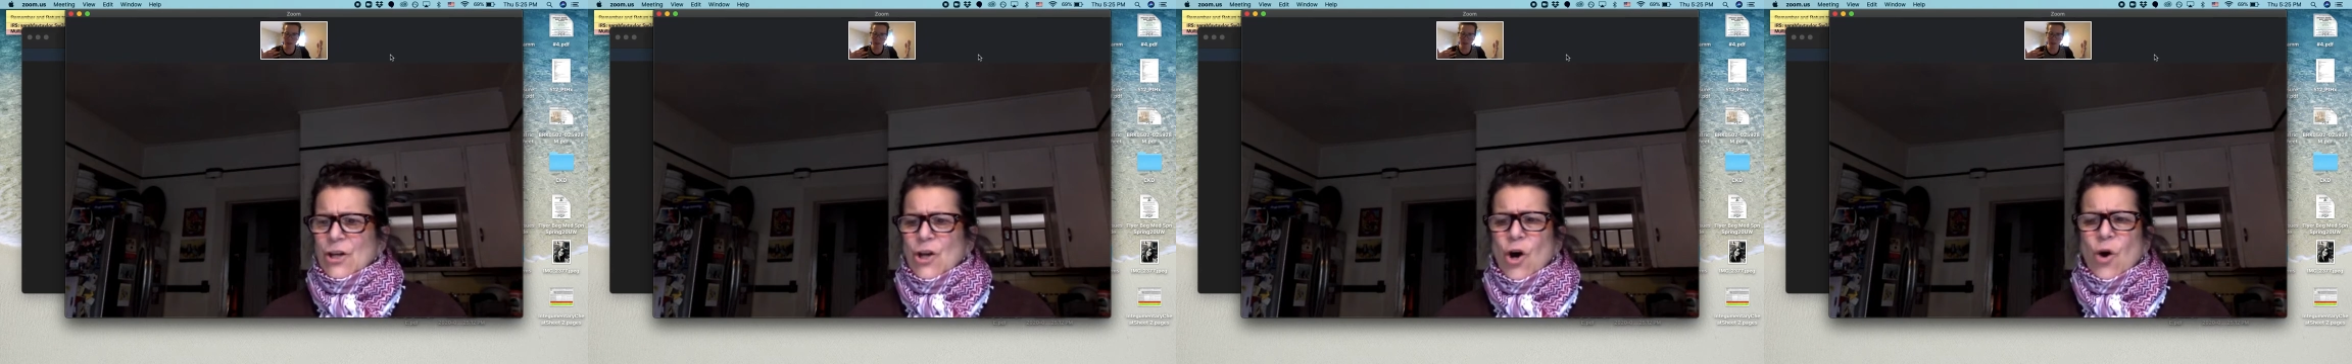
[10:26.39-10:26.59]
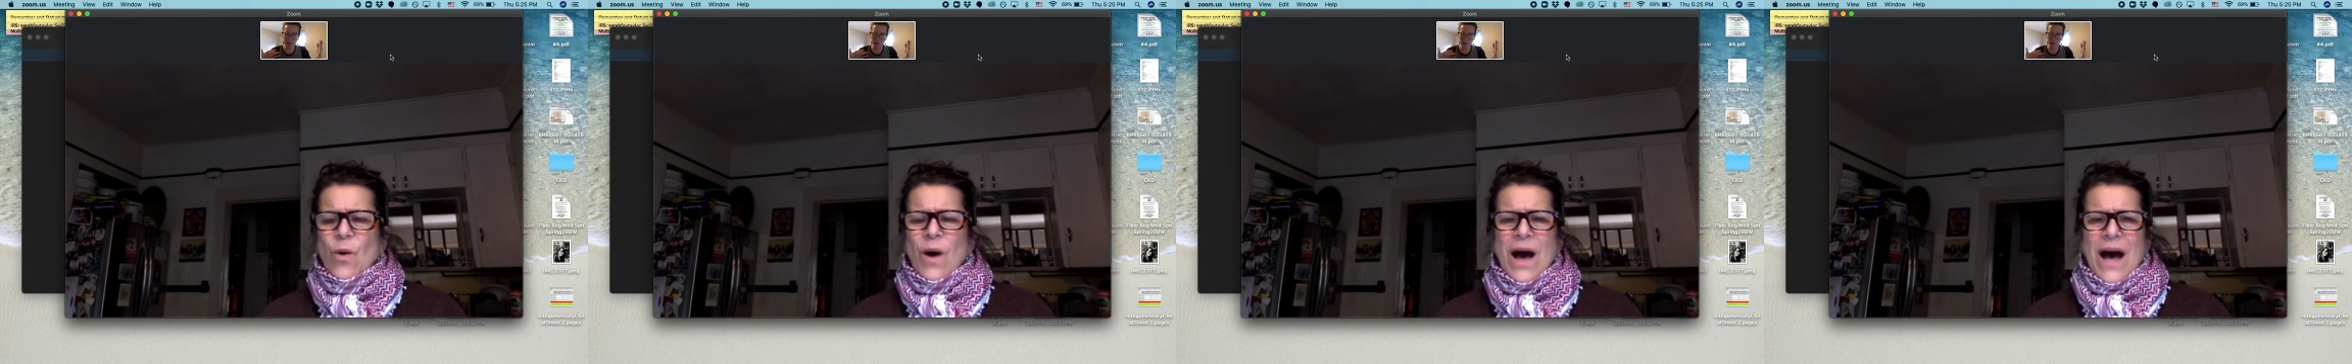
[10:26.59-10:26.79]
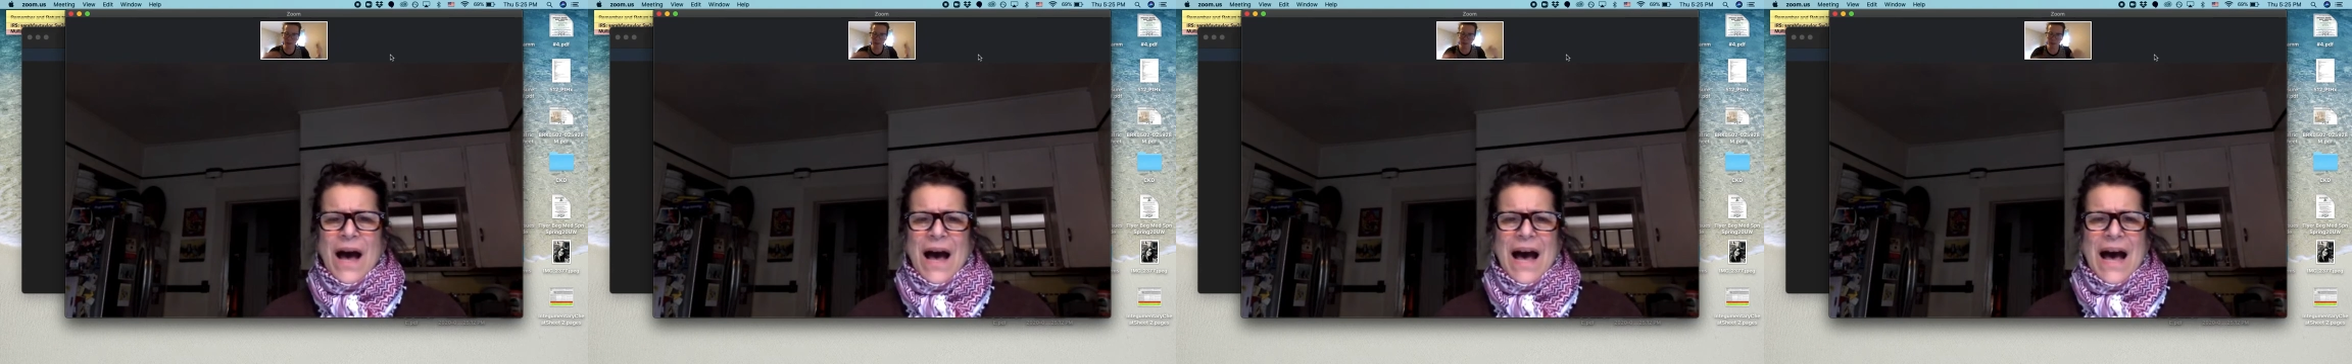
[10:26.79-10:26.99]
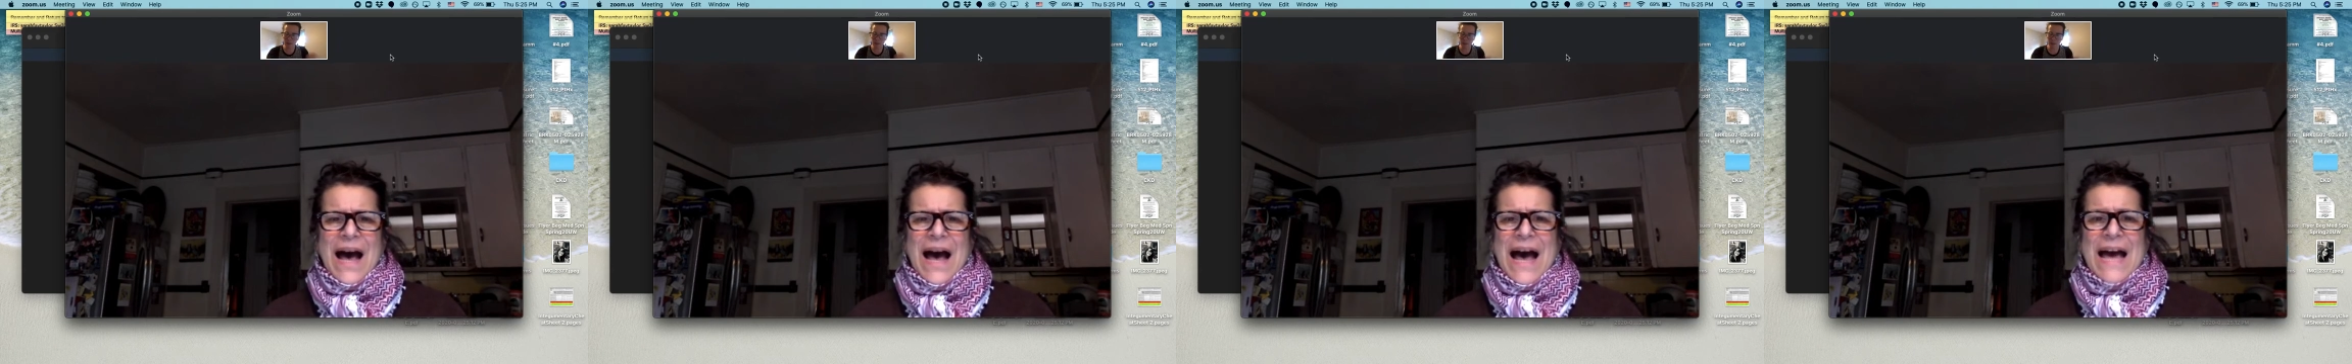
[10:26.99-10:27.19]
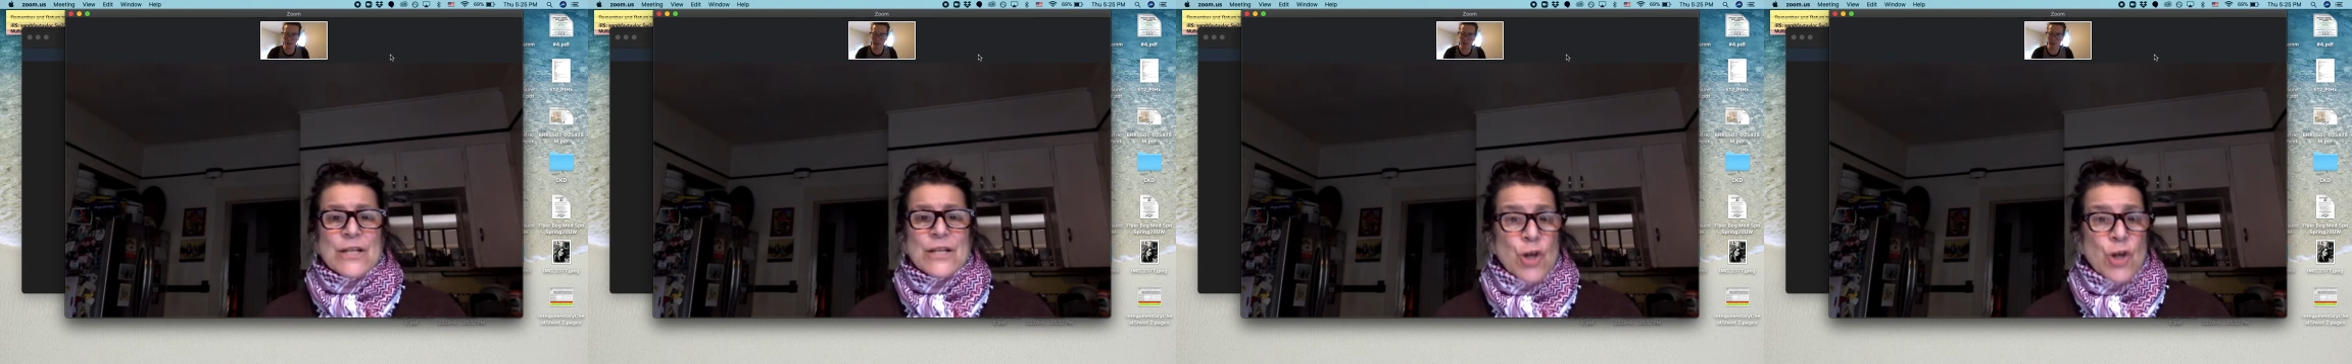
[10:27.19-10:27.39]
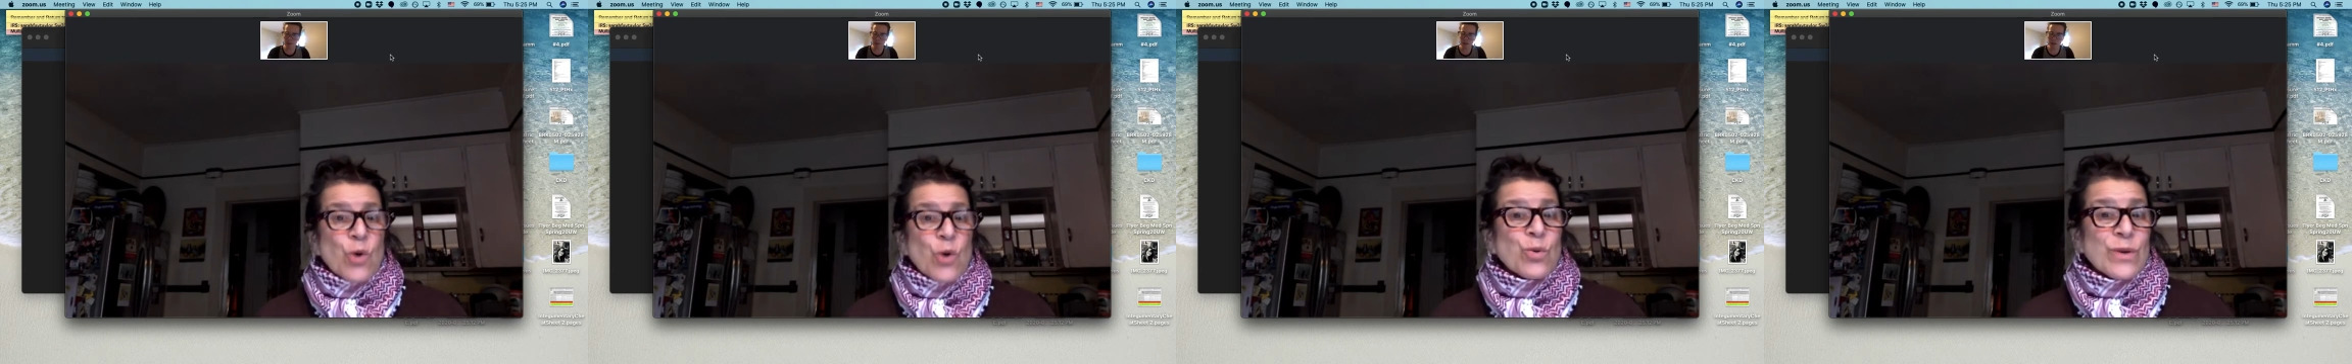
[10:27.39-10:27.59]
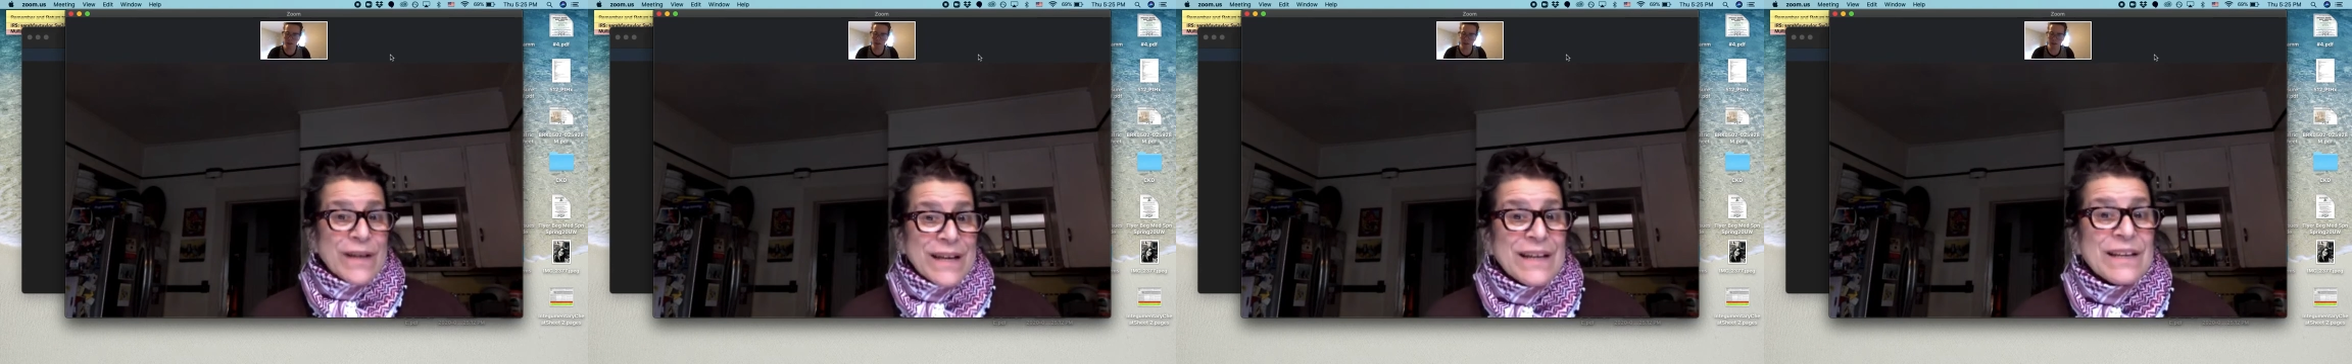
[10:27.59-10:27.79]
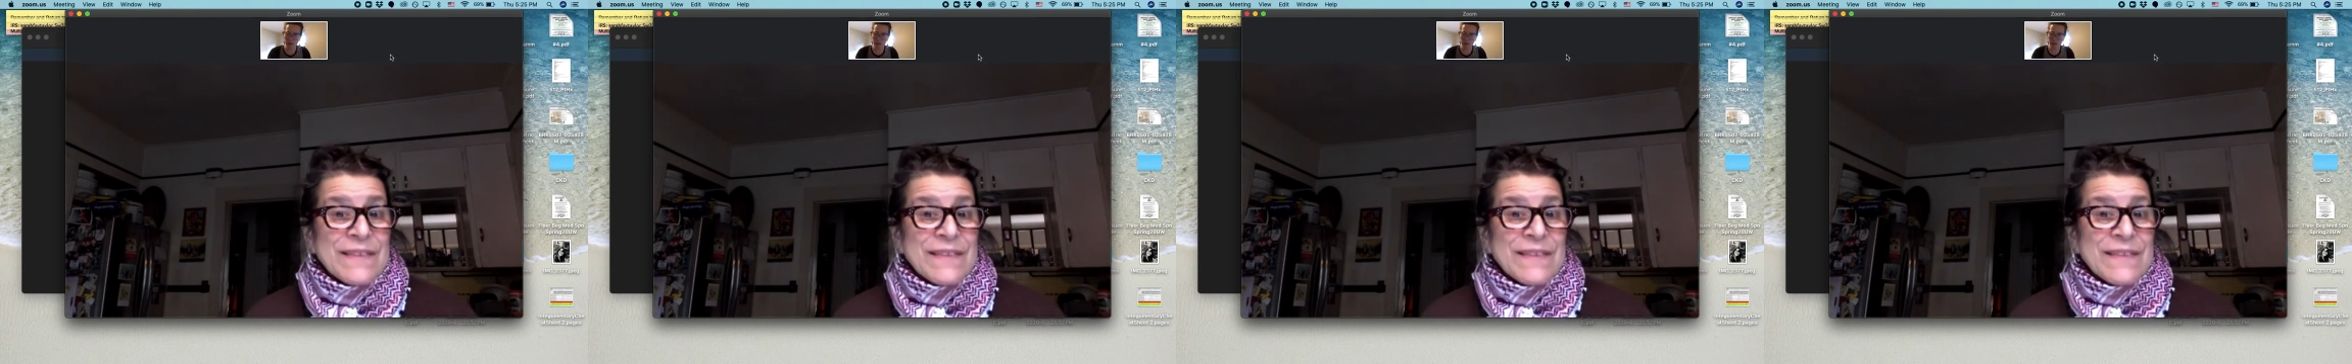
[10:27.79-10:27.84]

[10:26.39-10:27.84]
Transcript: No, I don't.